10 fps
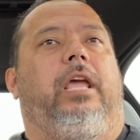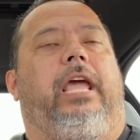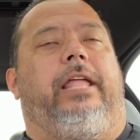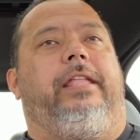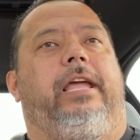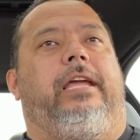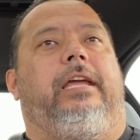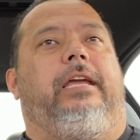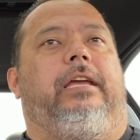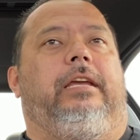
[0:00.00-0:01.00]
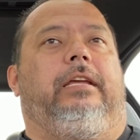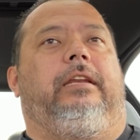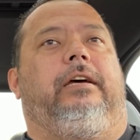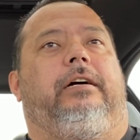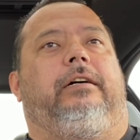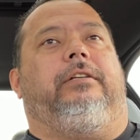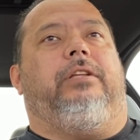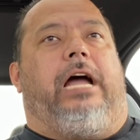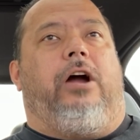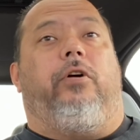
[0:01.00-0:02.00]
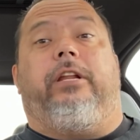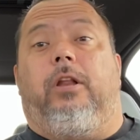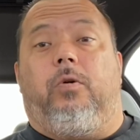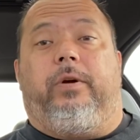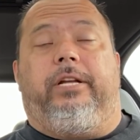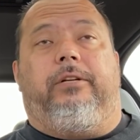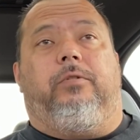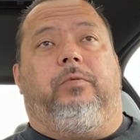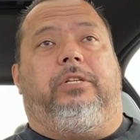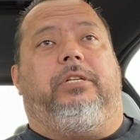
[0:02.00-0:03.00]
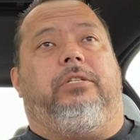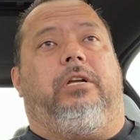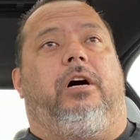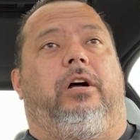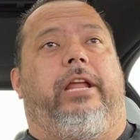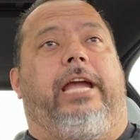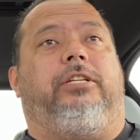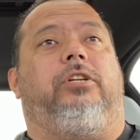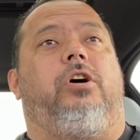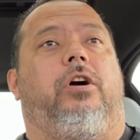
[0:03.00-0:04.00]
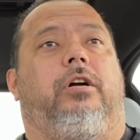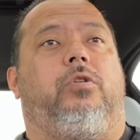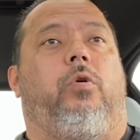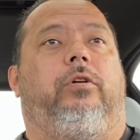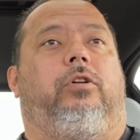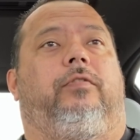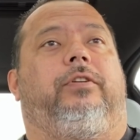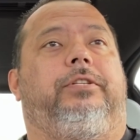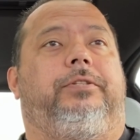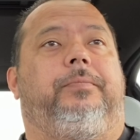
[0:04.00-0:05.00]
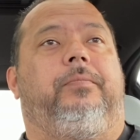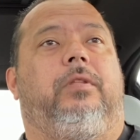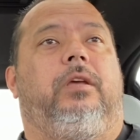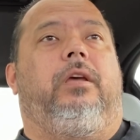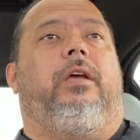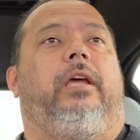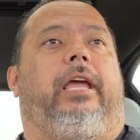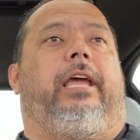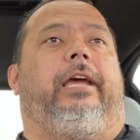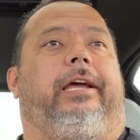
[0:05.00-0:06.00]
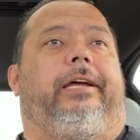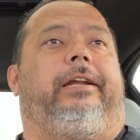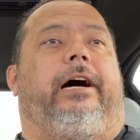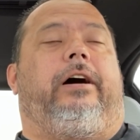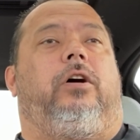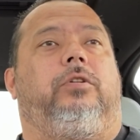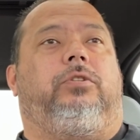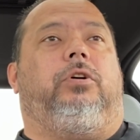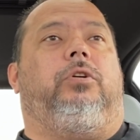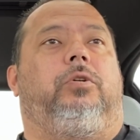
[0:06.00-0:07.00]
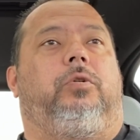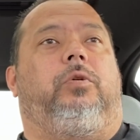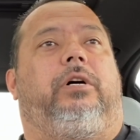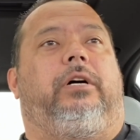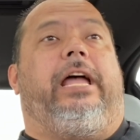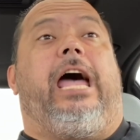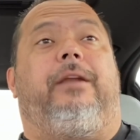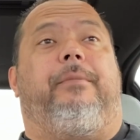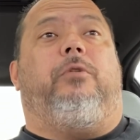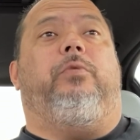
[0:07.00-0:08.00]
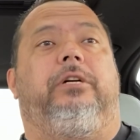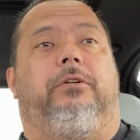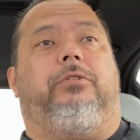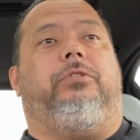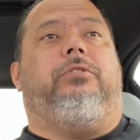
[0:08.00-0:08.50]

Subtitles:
And then I already lowered it, which is on H&R coilovers. And I also had my wheels